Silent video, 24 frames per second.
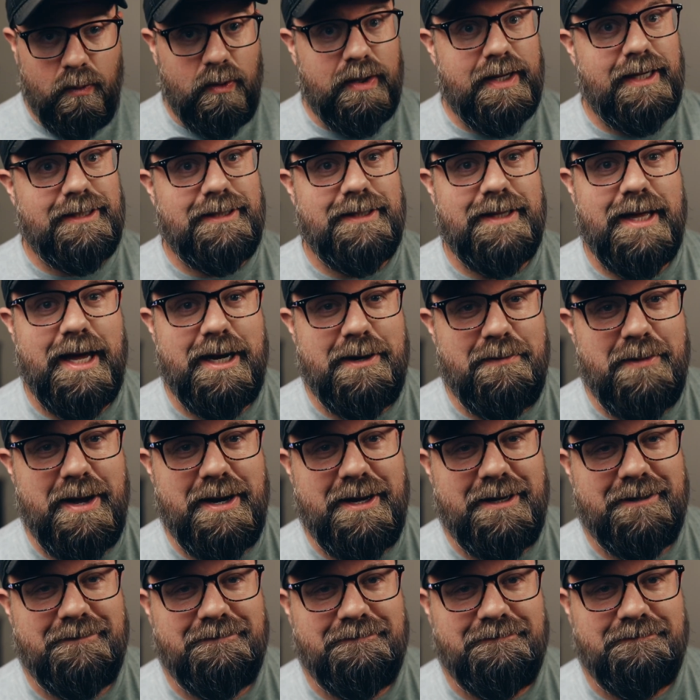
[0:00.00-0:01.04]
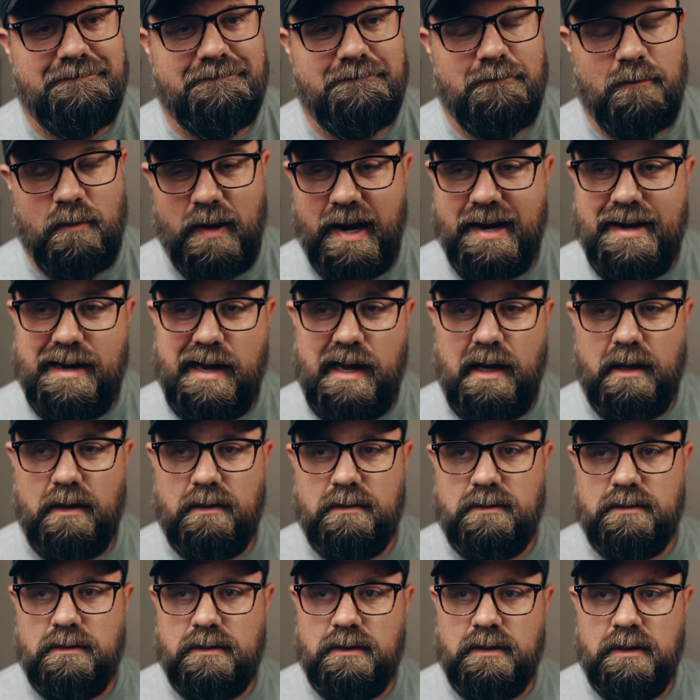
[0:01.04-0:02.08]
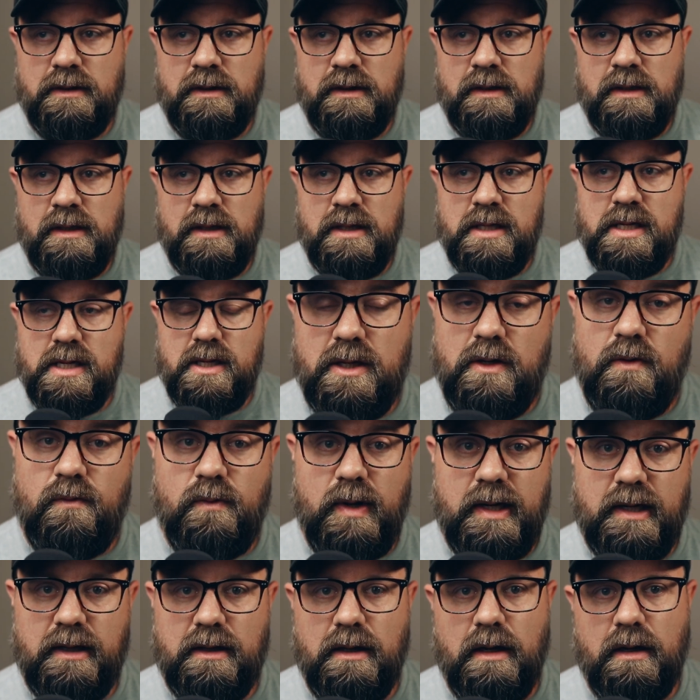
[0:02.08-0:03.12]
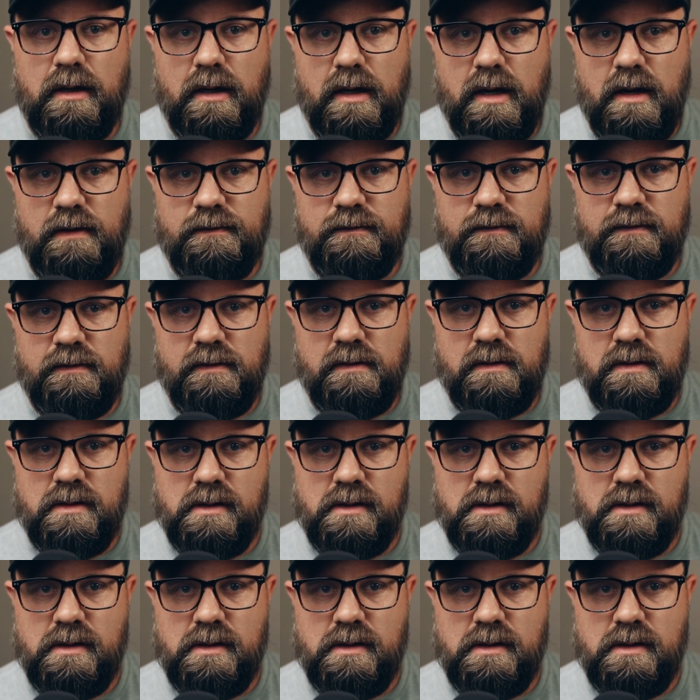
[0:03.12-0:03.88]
we'll get to that in a minute. Right now, you've waited long enough.